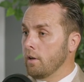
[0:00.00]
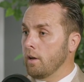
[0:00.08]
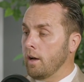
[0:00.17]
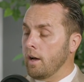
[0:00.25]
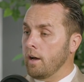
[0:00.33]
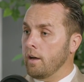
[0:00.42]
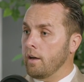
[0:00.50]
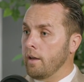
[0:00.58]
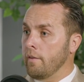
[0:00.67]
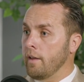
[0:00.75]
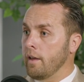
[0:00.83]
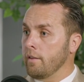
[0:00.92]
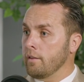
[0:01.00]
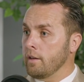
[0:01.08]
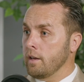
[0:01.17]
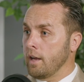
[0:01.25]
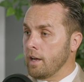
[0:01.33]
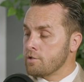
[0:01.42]
and then
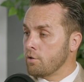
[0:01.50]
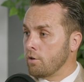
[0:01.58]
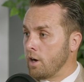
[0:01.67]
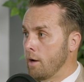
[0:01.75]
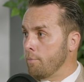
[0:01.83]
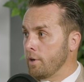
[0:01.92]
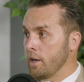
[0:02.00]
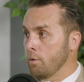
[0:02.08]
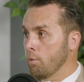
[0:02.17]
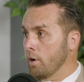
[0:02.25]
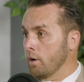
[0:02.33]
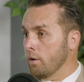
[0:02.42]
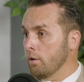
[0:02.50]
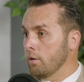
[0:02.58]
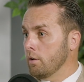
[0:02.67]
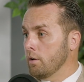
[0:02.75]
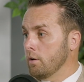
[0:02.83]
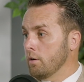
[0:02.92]
the escrow company will
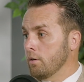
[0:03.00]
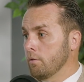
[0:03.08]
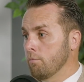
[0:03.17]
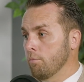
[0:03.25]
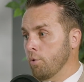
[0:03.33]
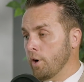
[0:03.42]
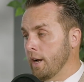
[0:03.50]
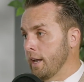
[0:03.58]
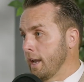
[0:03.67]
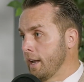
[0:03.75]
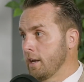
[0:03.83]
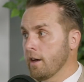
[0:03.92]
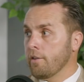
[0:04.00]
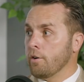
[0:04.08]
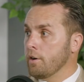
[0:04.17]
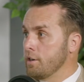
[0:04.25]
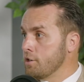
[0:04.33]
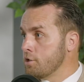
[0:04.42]
bring in any
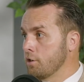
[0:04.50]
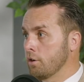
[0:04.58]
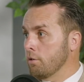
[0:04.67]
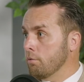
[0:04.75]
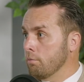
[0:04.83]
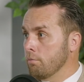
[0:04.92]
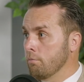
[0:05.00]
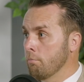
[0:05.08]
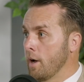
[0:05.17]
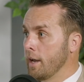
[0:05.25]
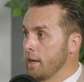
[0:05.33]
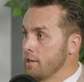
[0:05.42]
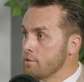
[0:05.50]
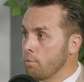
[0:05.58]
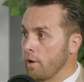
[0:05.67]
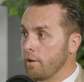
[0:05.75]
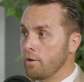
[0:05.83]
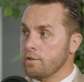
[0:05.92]
other additional monies,
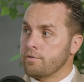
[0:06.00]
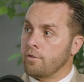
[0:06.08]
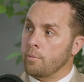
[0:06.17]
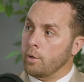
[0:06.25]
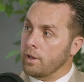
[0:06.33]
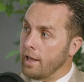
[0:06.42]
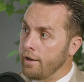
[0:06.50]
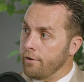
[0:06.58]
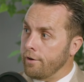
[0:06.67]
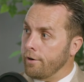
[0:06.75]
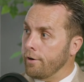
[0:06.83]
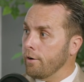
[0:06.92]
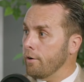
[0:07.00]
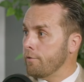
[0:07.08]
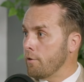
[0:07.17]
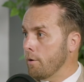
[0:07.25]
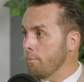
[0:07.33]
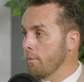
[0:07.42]
whether it's from a lender or
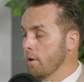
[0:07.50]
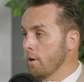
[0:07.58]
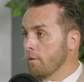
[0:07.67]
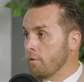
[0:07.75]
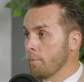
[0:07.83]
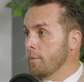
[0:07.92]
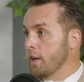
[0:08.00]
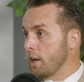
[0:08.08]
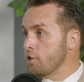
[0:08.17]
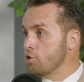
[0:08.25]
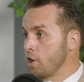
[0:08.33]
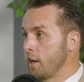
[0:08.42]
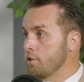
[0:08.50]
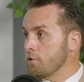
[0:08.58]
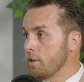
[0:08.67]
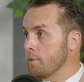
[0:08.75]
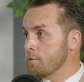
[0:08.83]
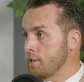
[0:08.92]
from the
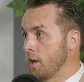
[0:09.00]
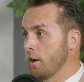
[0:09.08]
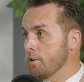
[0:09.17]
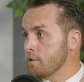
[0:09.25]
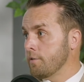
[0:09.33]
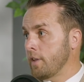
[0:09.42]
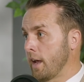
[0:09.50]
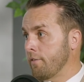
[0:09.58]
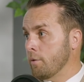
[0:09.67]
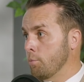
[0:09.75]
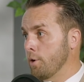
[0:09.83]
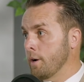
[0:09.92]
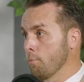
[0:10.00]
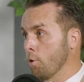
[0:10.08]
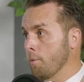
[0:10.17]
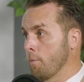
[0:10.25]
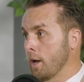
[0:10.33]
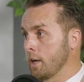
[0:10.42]
exchanger themselves, if they have to bring
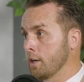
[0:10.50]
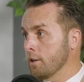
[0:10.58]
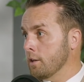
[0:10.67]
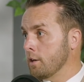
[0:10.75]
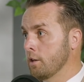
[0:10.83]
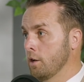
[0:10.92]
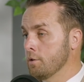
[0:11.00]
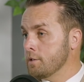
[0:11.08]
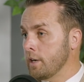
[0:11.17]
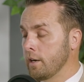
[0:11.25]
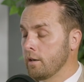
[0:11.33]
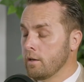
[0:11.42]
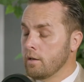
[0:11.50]
more money to the closing,